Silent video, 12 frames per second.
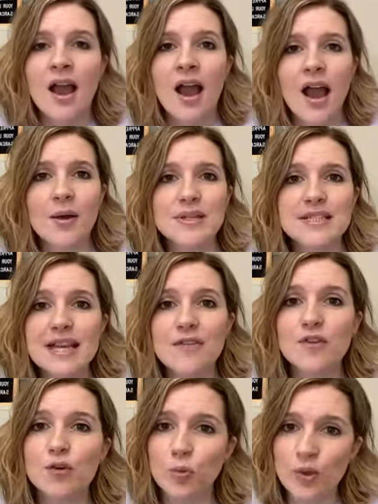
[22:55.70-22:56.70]
I would say
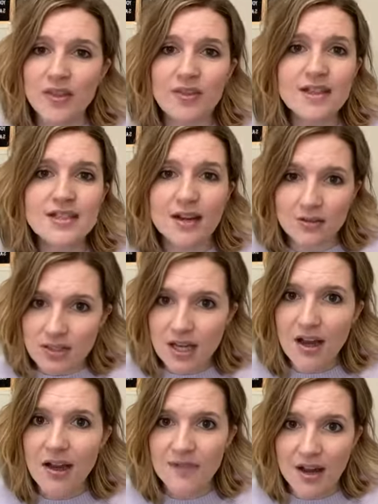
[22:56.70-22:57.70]
if you're within the
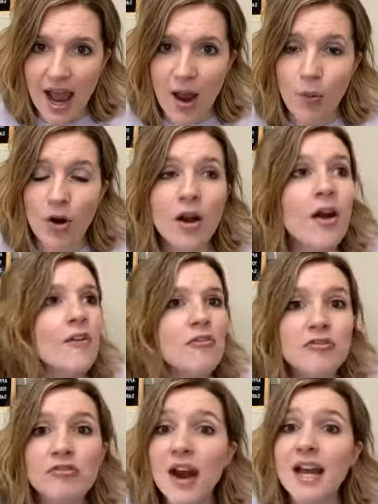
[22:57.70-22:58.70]
delta of an hour,
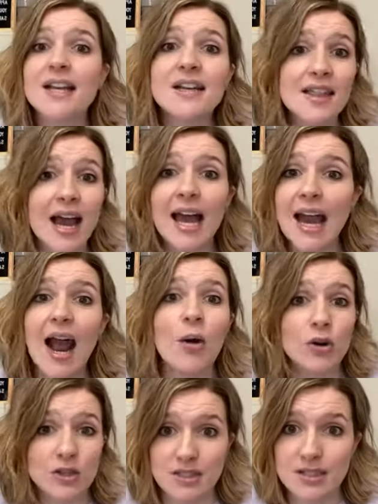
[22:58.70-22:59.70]
find that
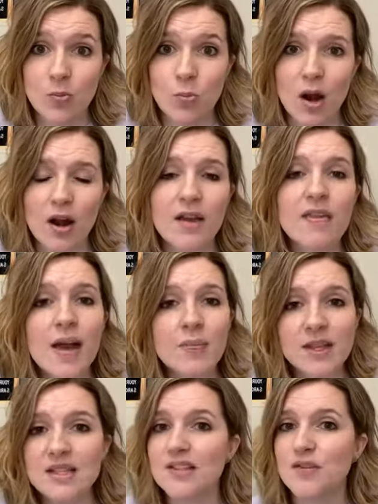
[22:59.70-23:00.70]
hour somewhere. And that
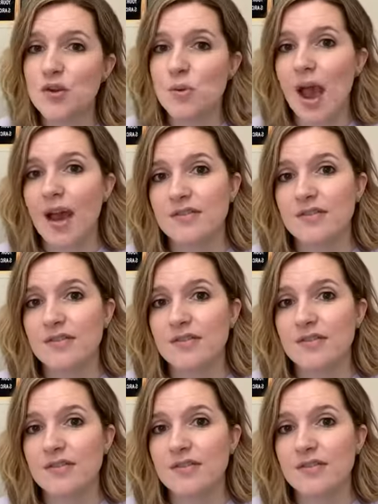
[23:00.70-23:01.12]
means if you have